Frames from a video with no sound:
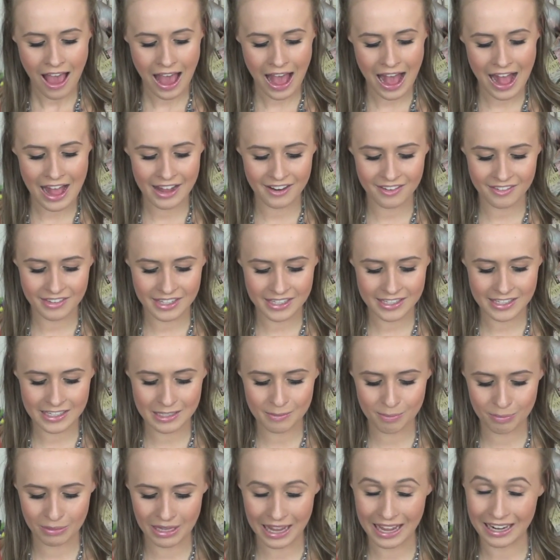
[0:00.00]
and this
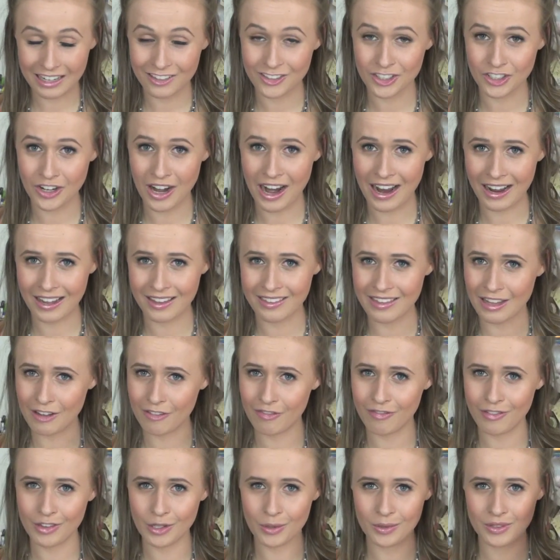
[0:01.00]
is Black Track, their
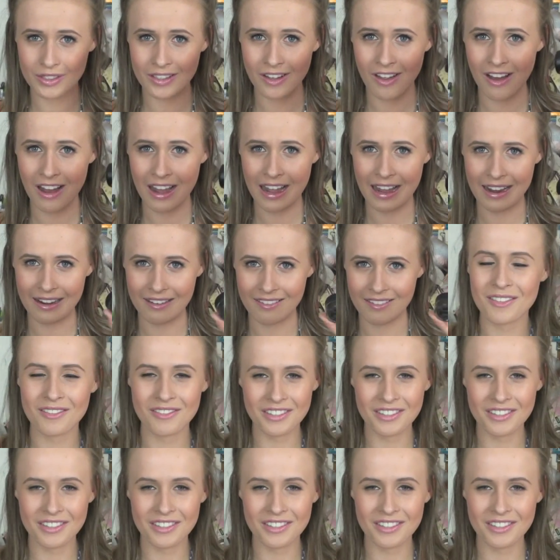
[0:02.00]
fluid line.